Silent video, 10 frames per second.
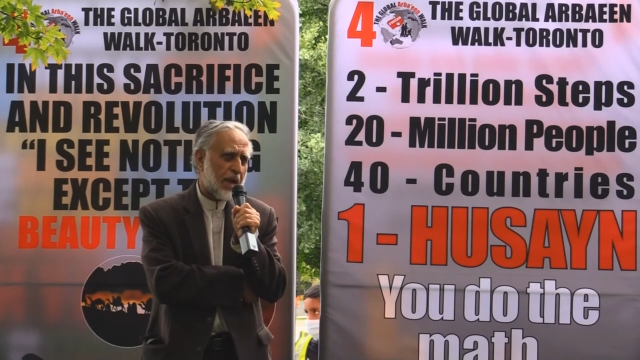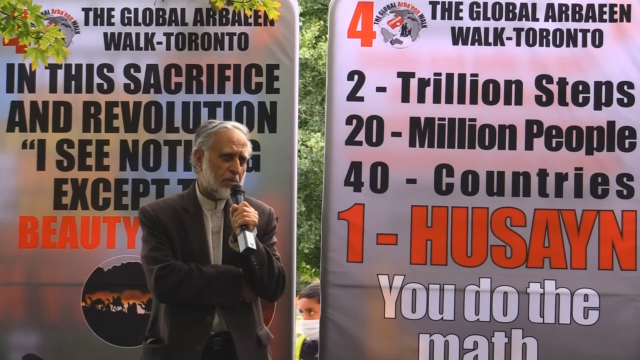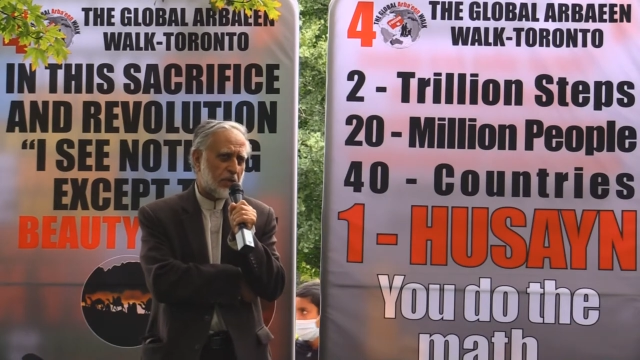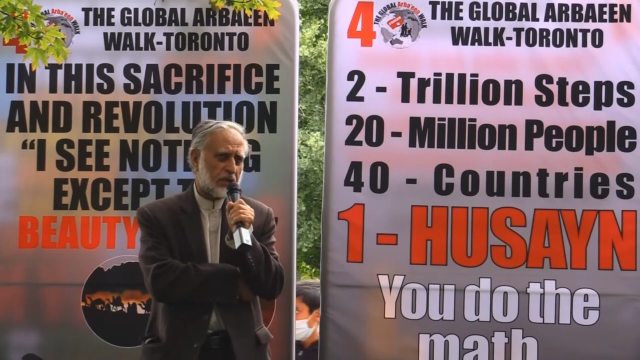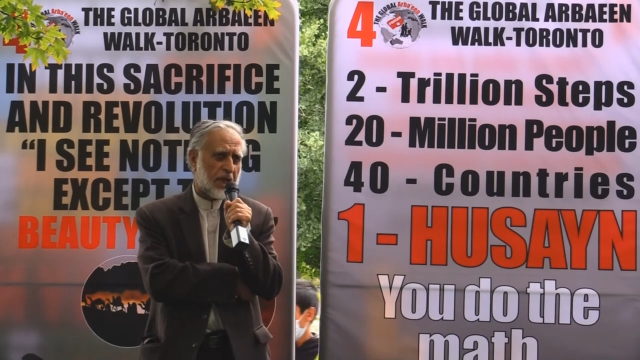
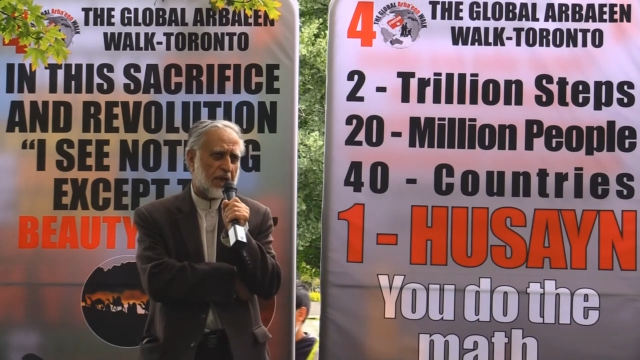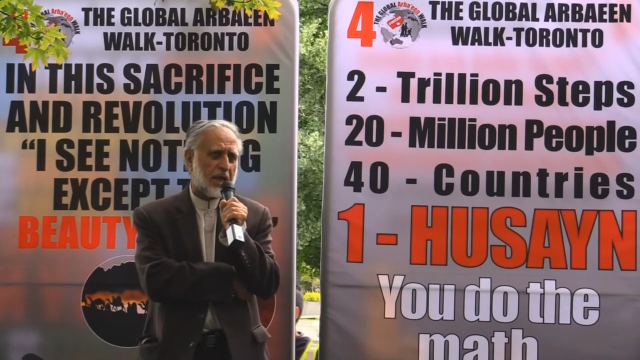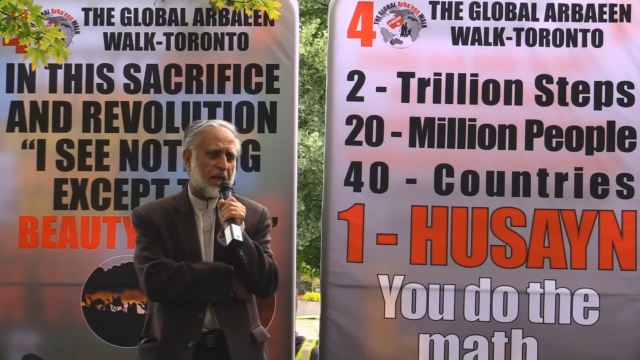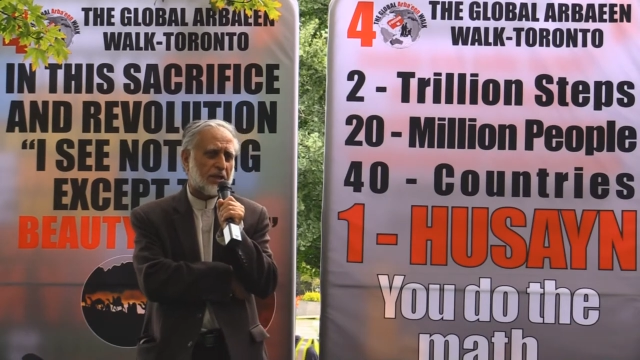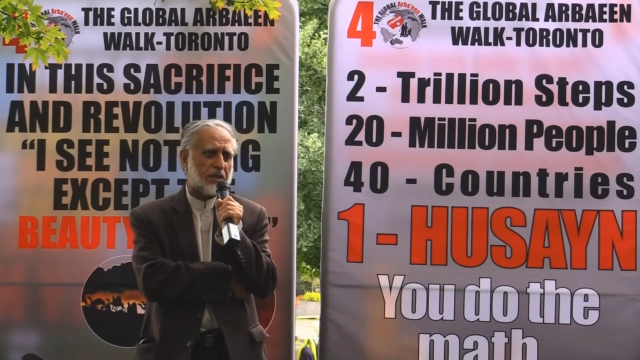Imam Husayn
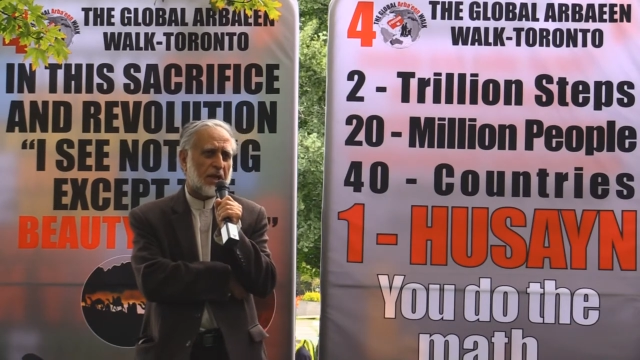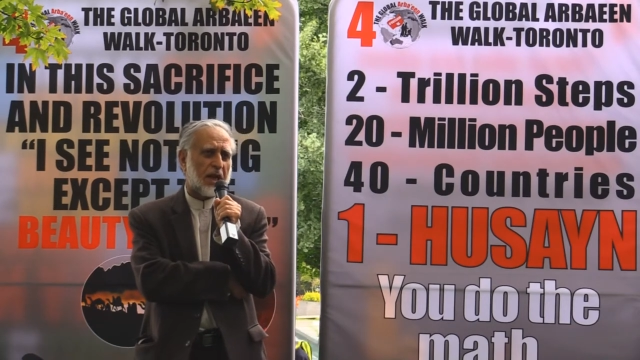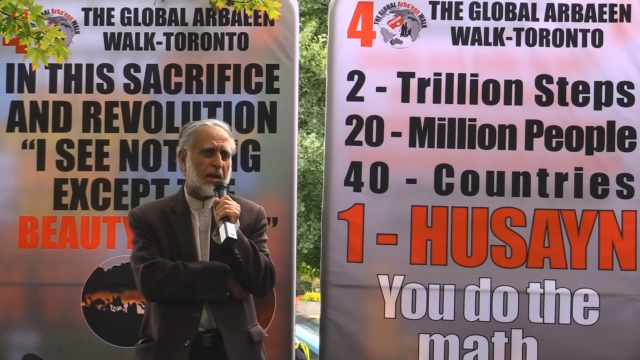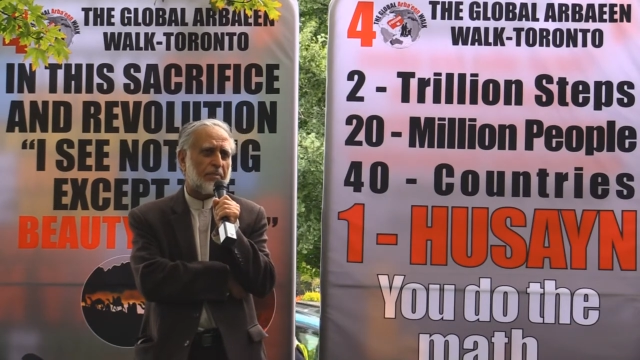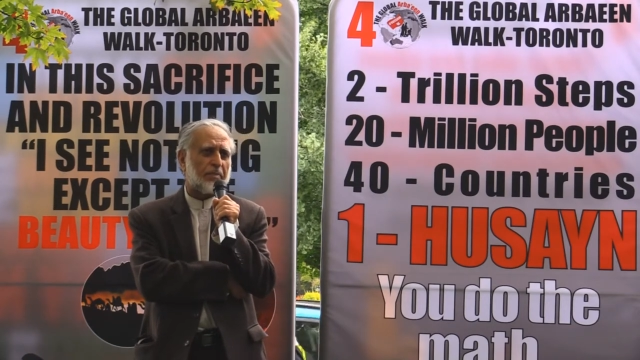alayhi
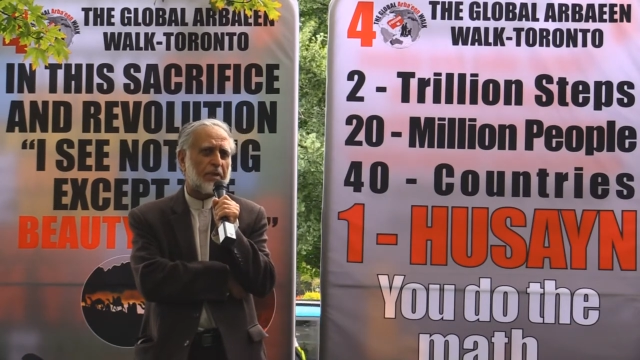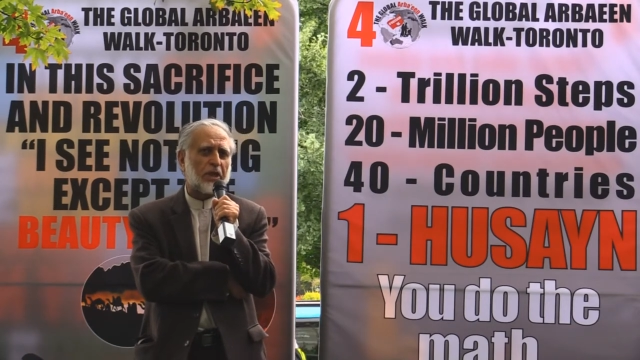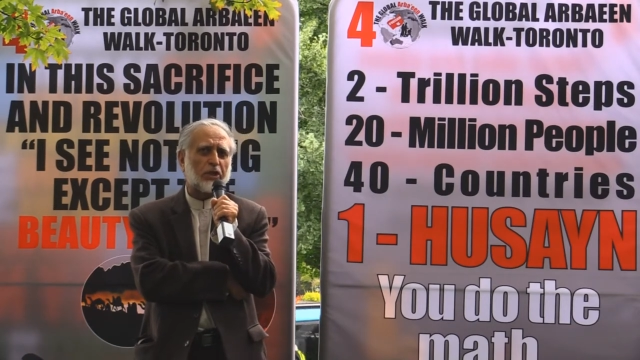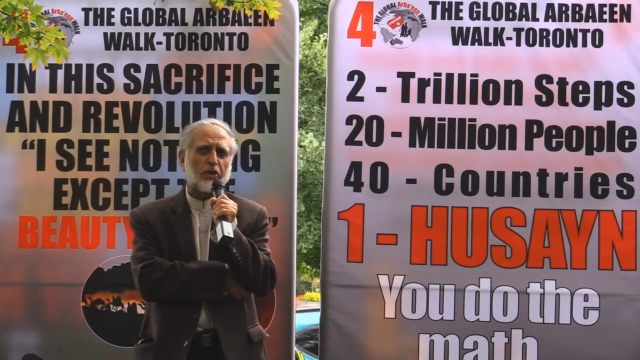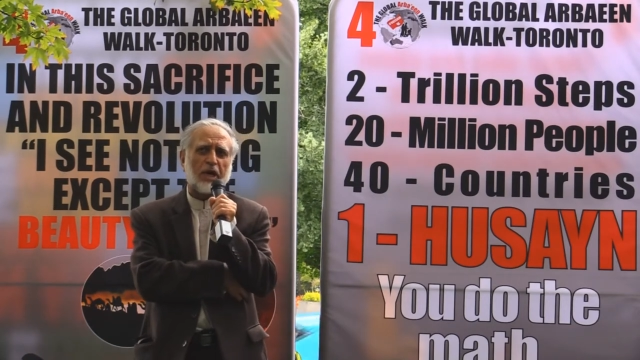salam.
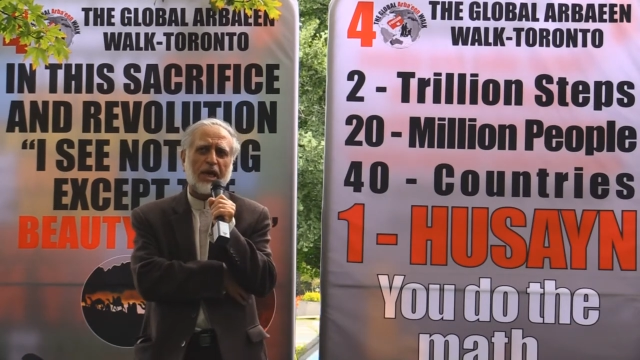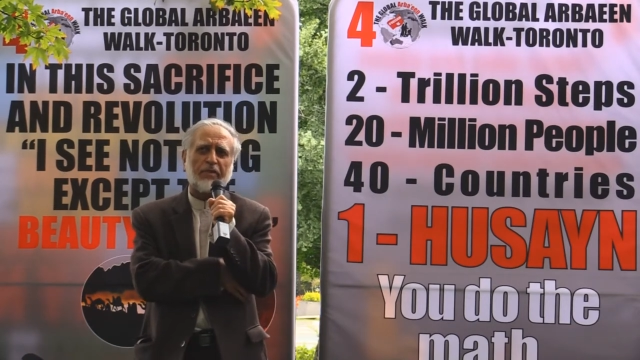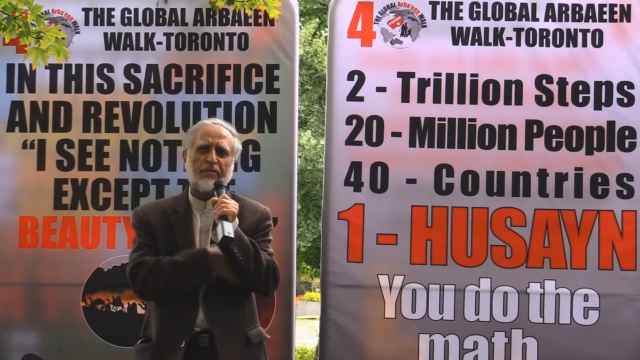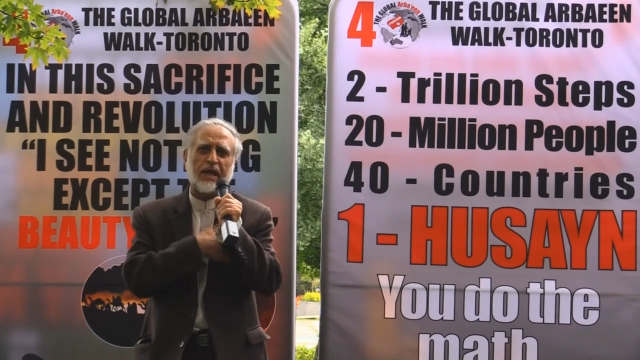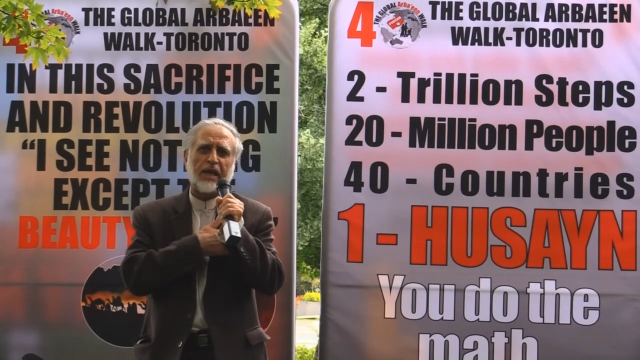He should
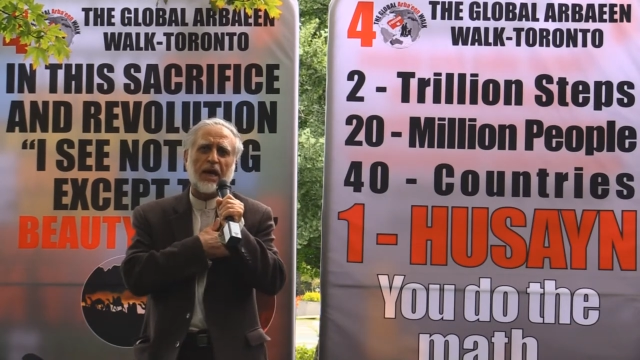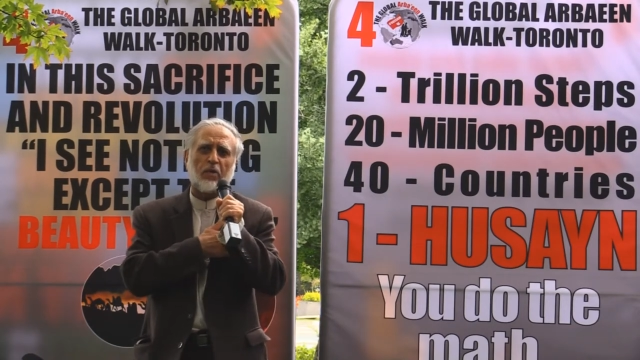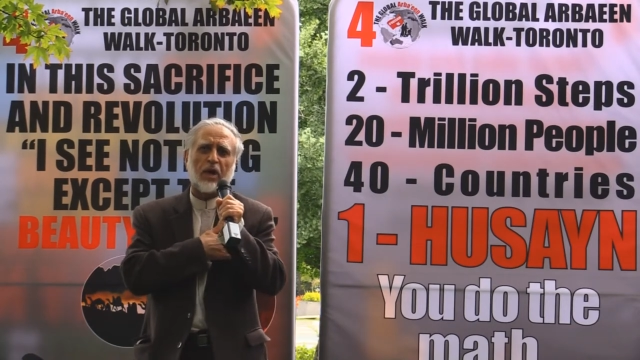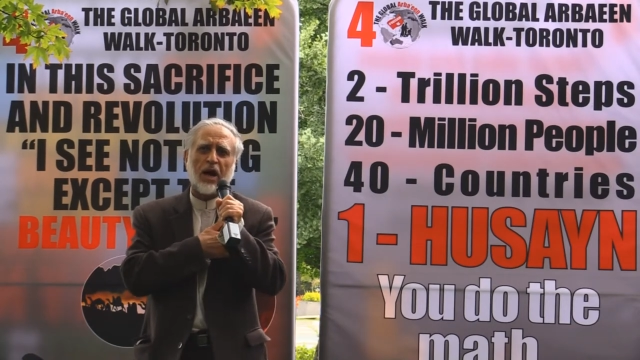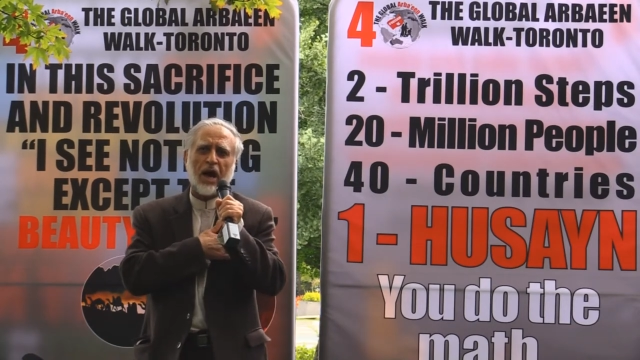live in
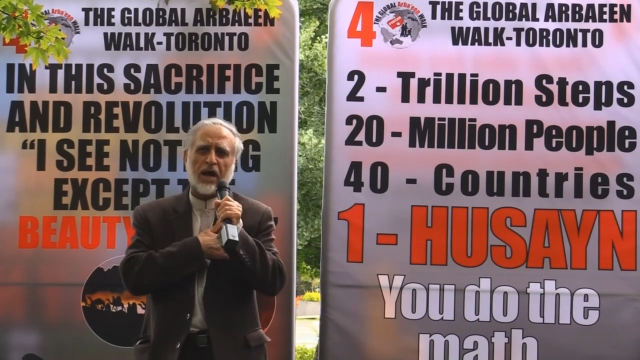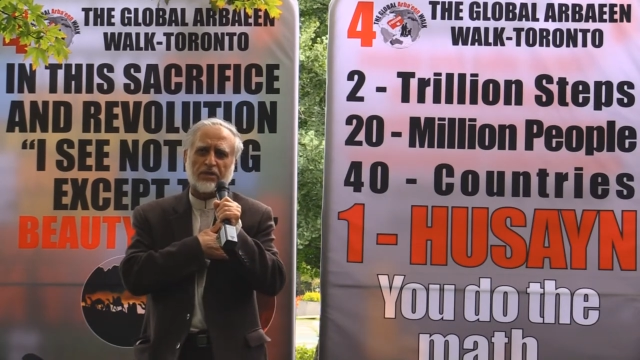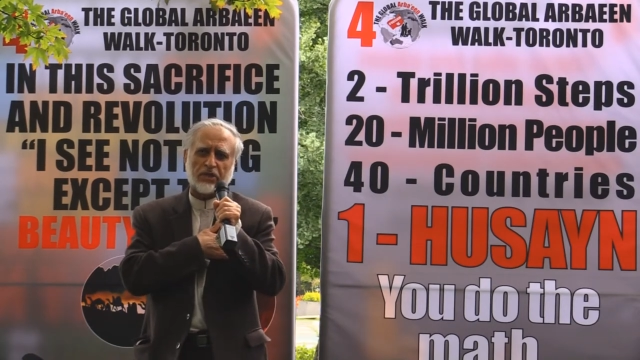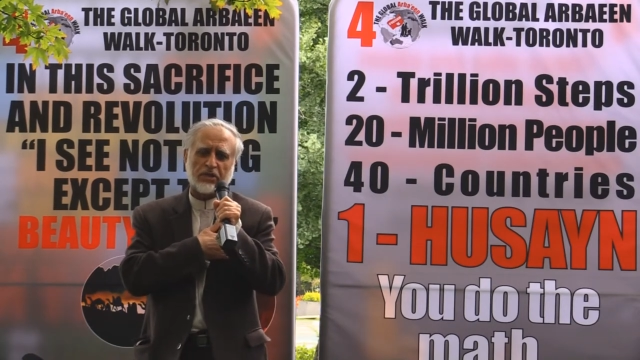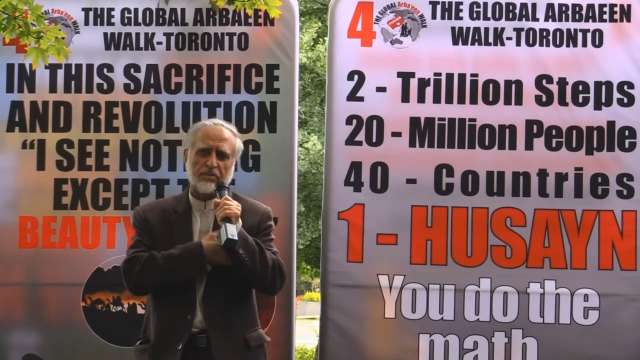our
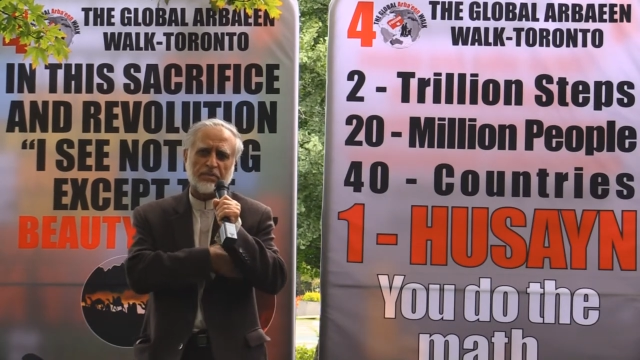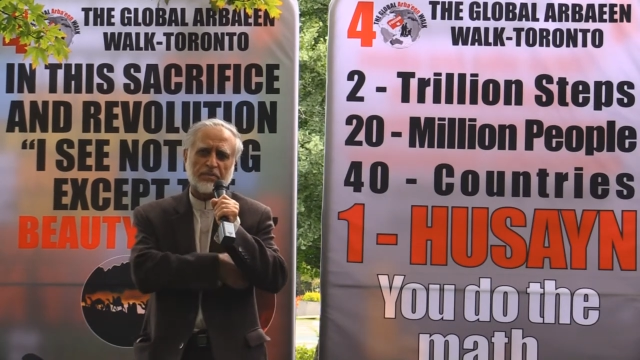hearts.